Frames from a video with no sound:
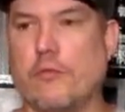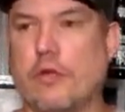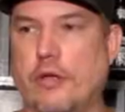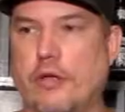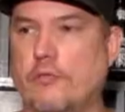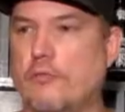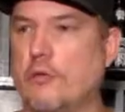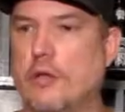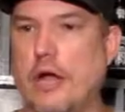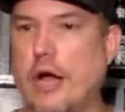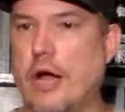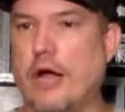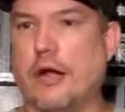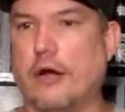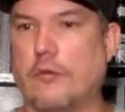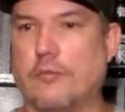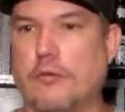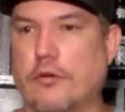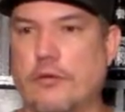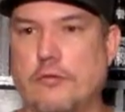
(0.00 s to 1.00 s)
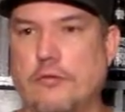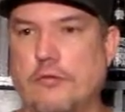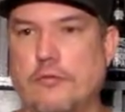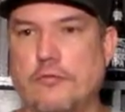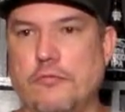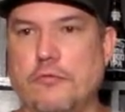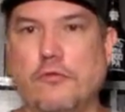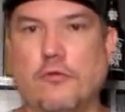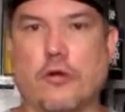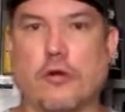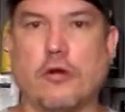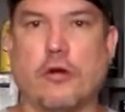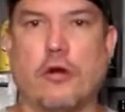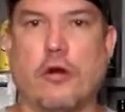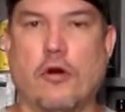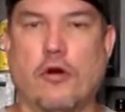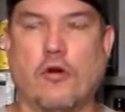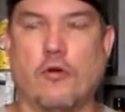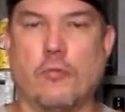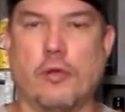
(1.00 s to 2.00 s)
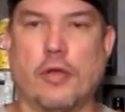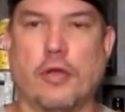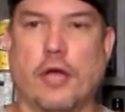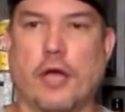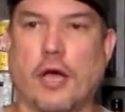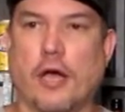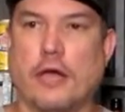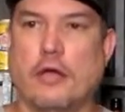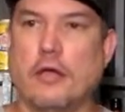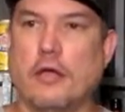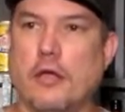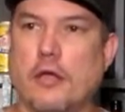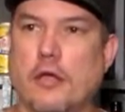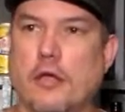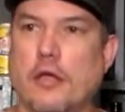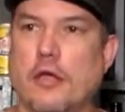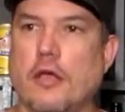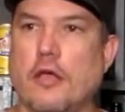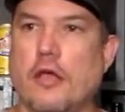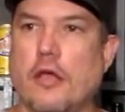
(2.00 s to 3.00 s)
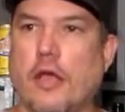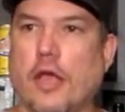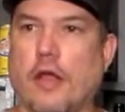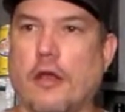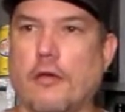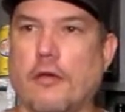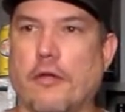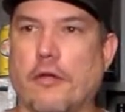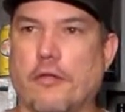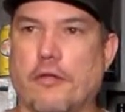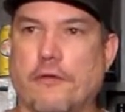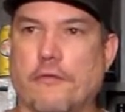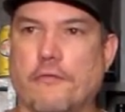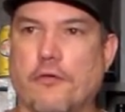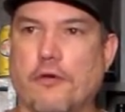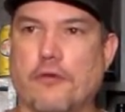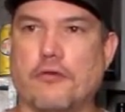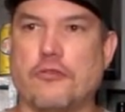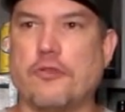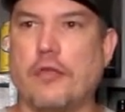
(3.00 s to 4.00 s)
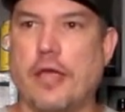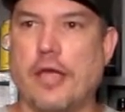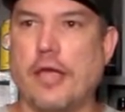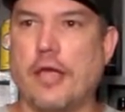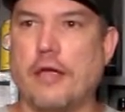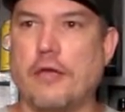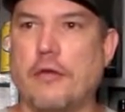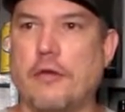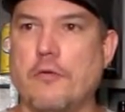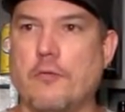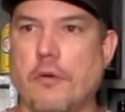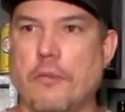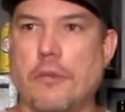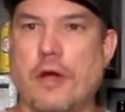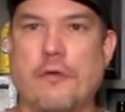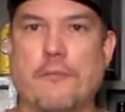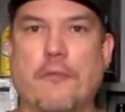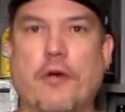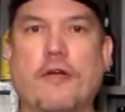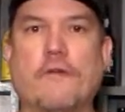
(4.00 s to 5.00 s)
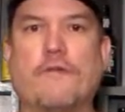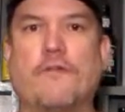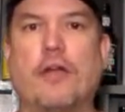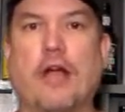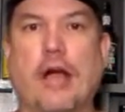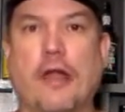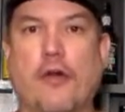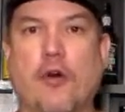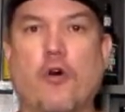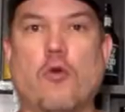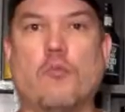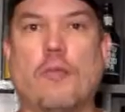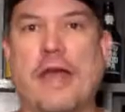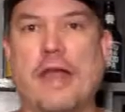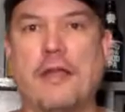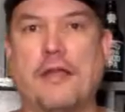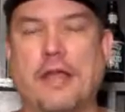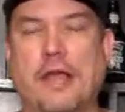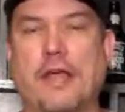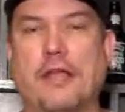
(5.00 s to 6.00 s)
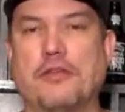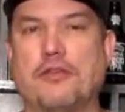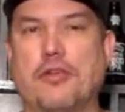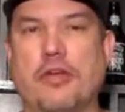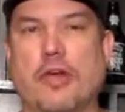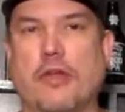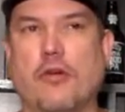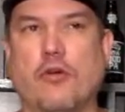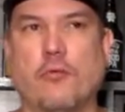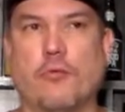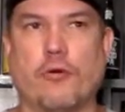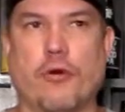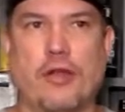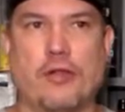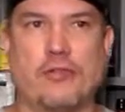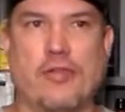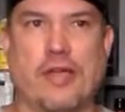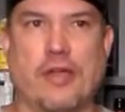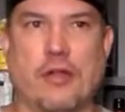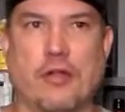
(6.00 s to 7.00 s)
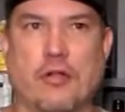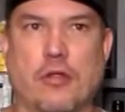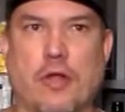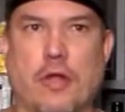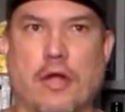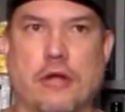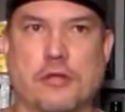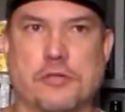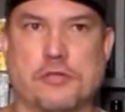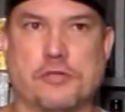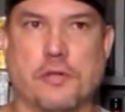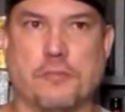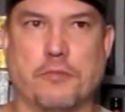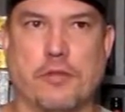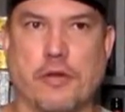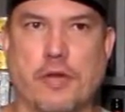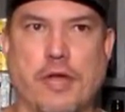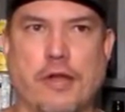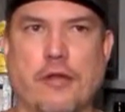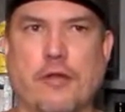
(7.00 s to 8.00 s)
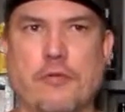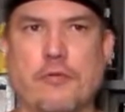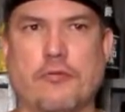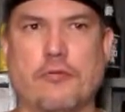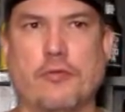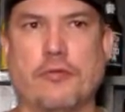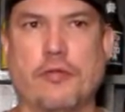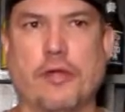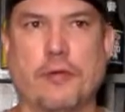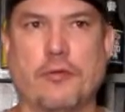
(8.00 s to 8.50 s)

We got her. And we took her home, and the first day when my wife got home that day, she got home around 10 o'clock or something. I don't know.